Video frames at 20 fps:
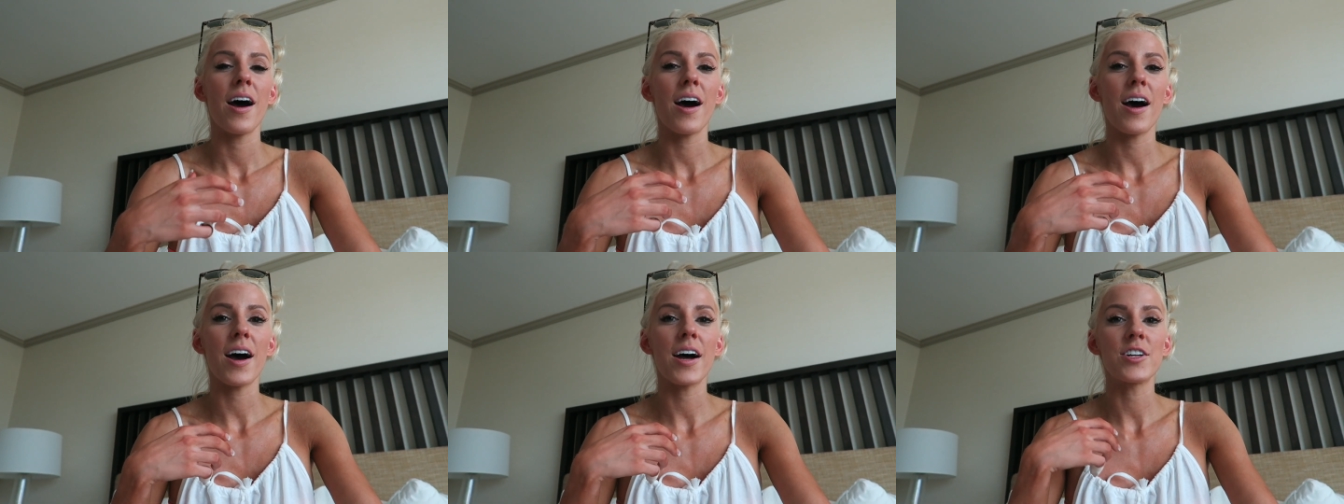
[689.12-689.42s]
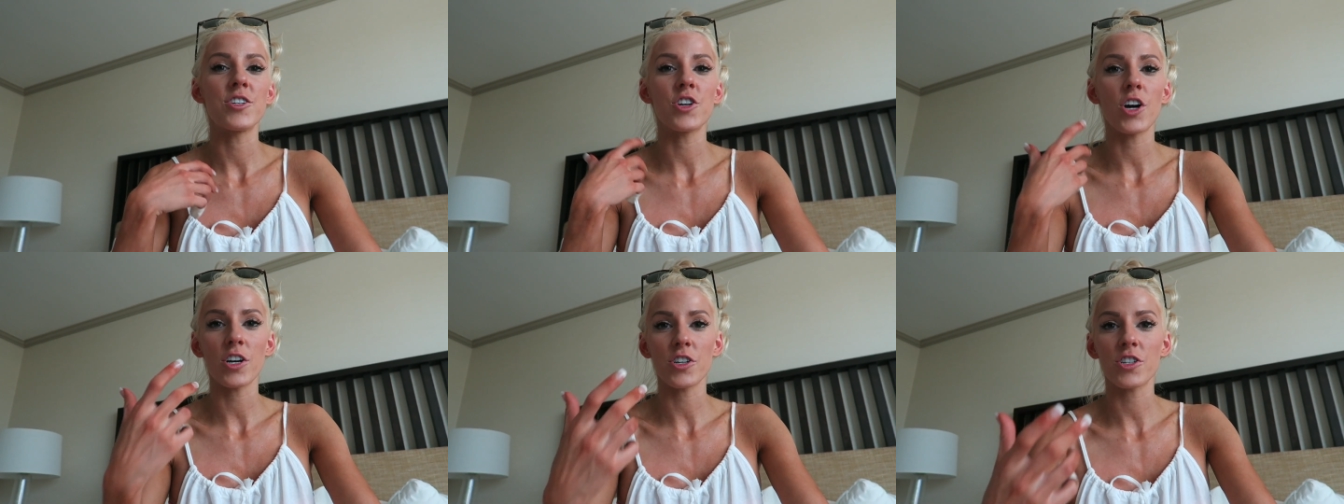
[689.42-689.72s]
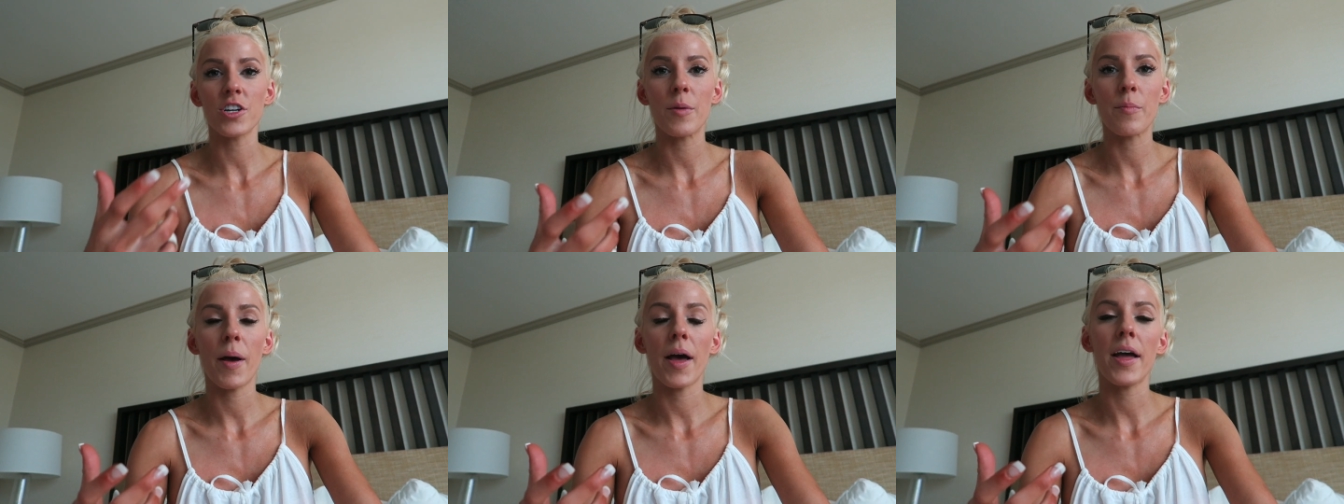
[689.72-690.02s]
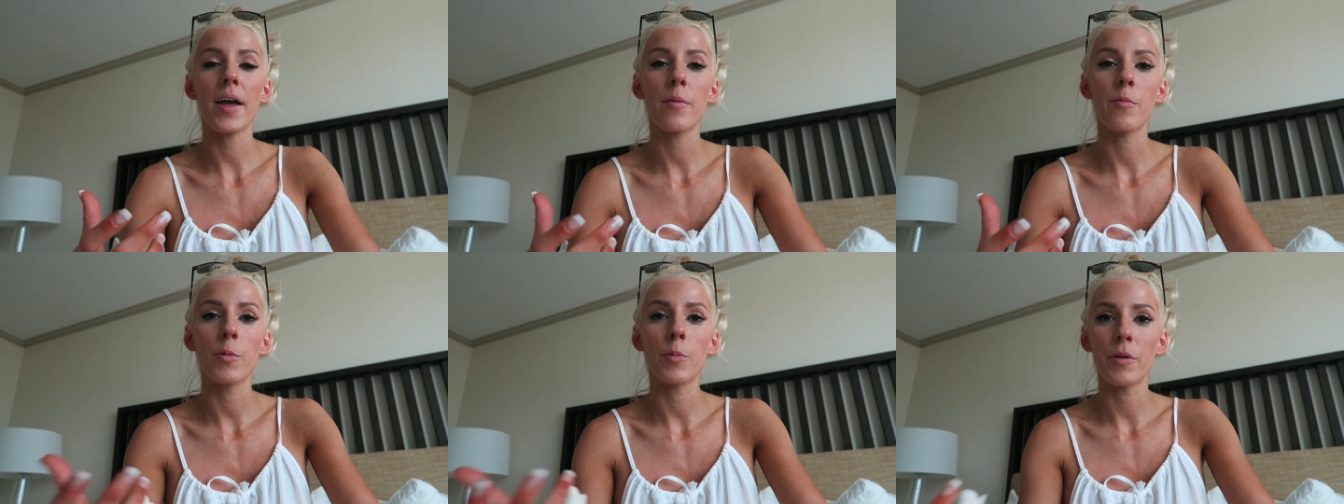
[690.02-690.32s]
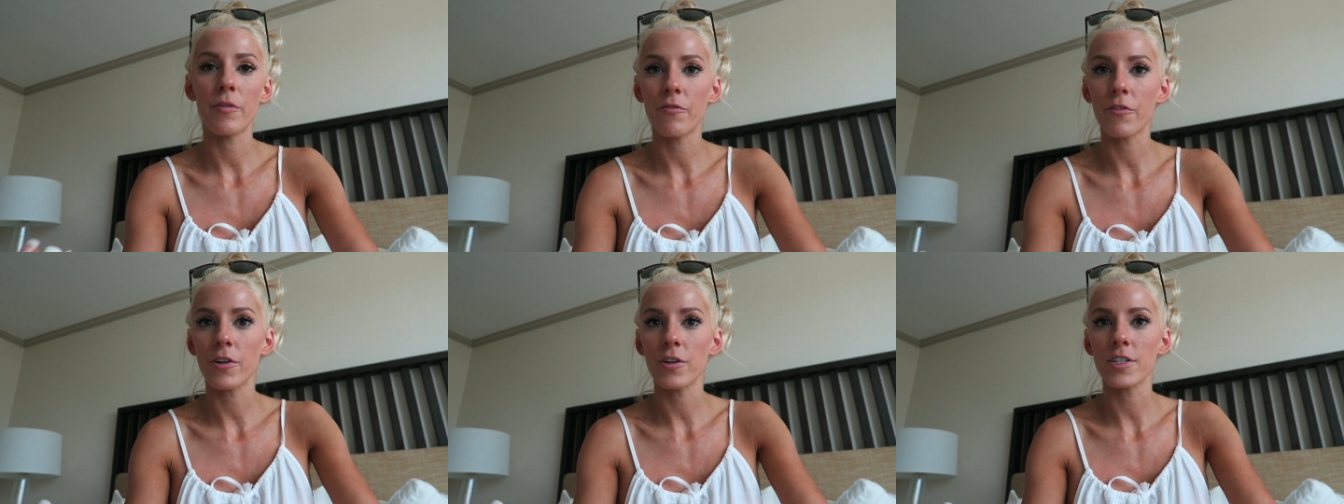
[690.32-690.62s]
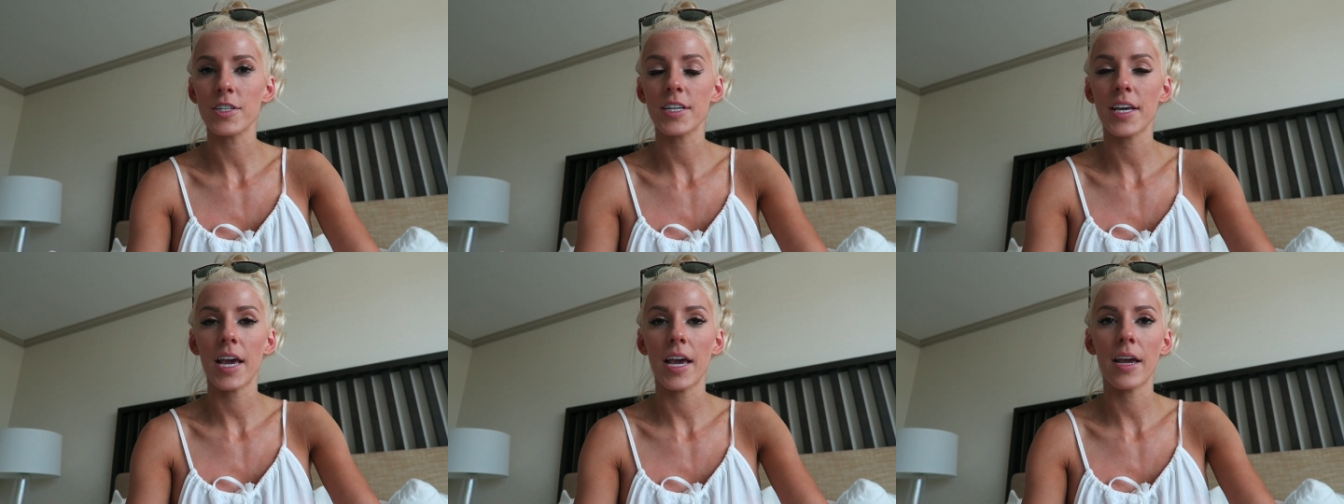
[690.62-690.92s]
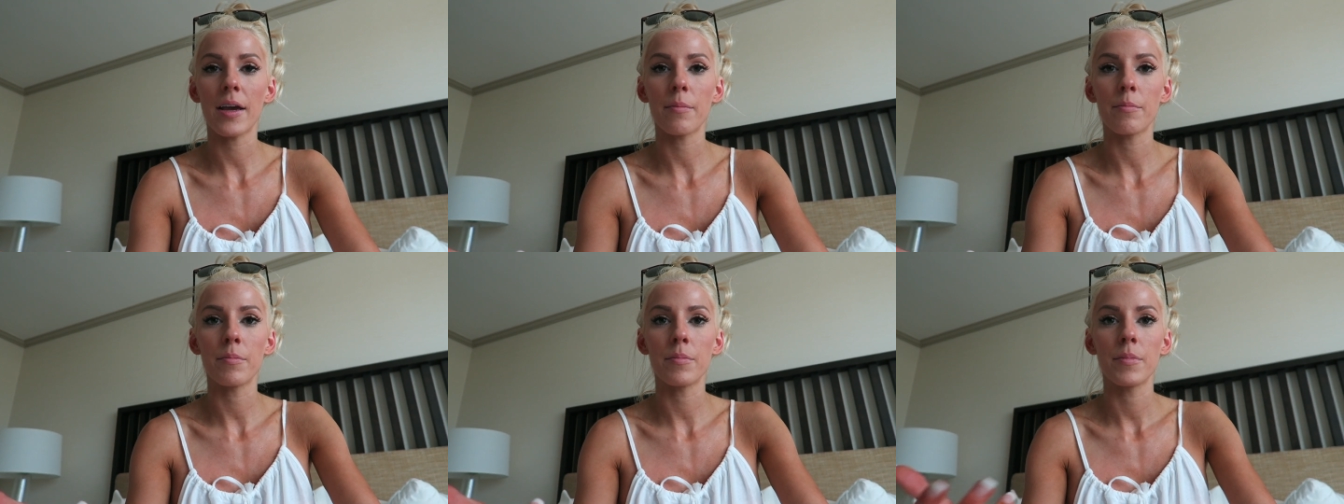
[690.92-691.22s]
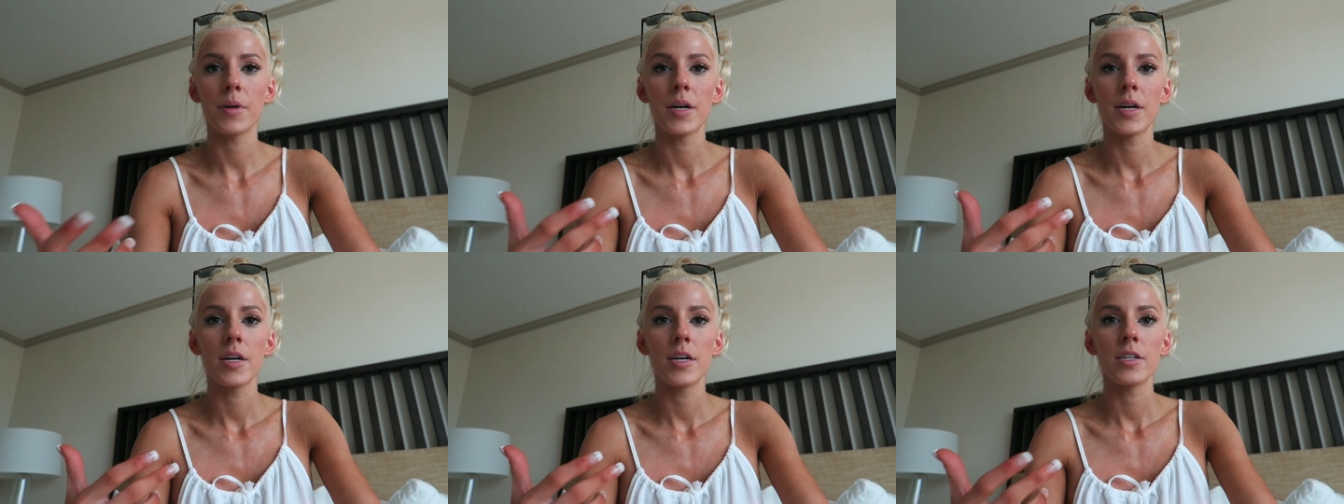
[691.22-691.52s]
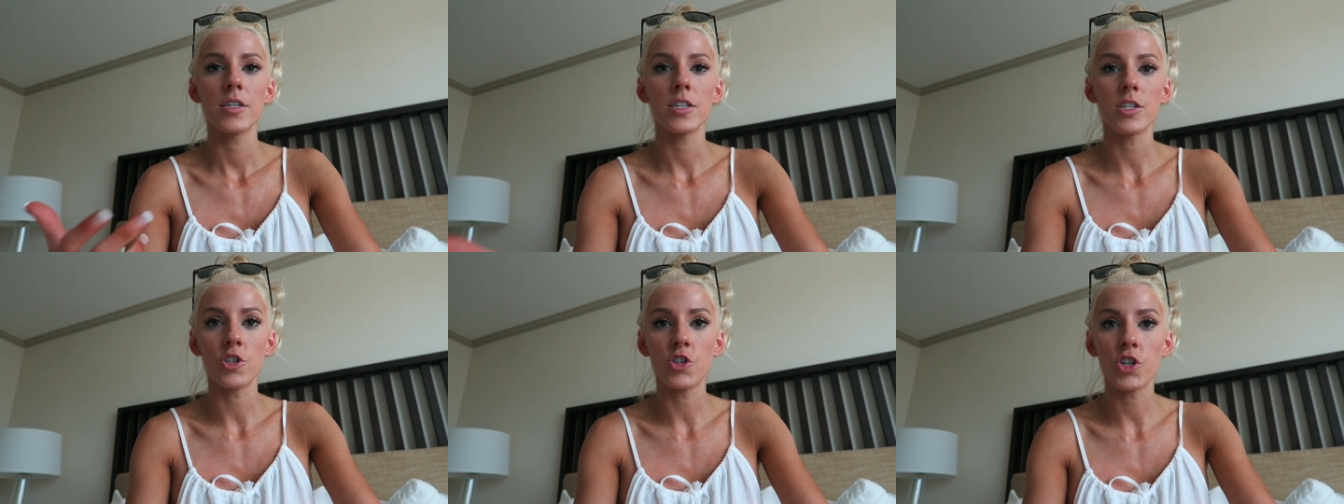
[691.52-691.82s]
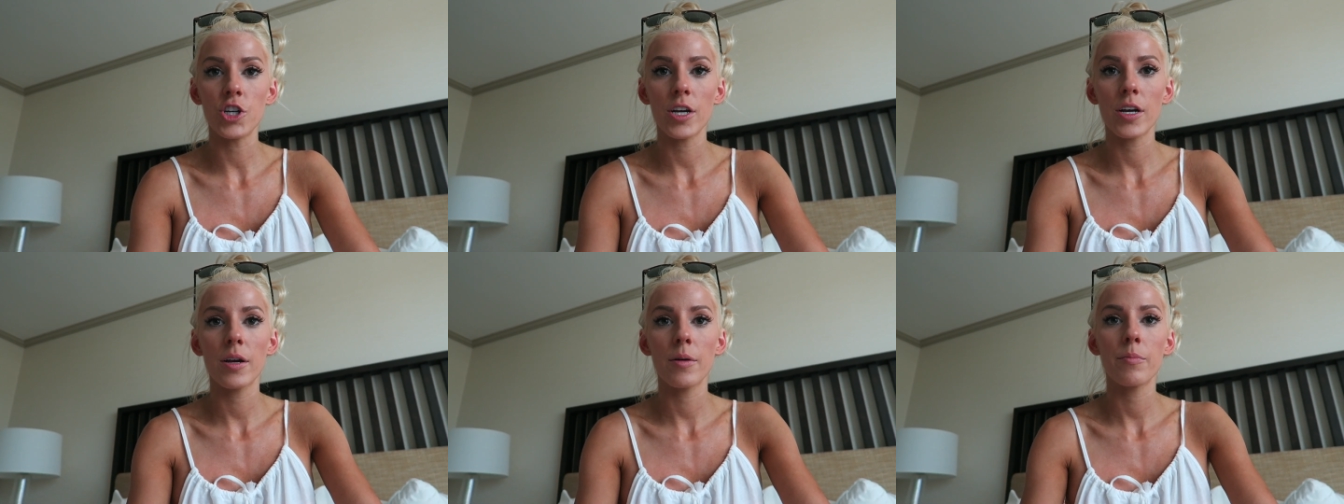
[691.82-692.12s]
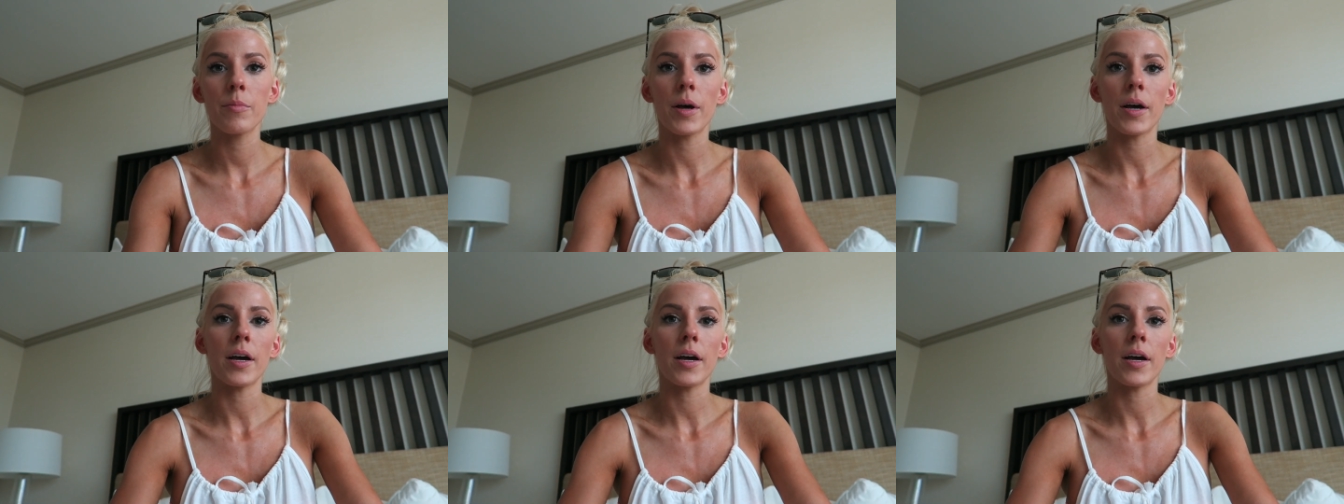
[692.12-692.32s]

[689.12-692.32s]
Uh, Josh and I met him when we first came to the gym.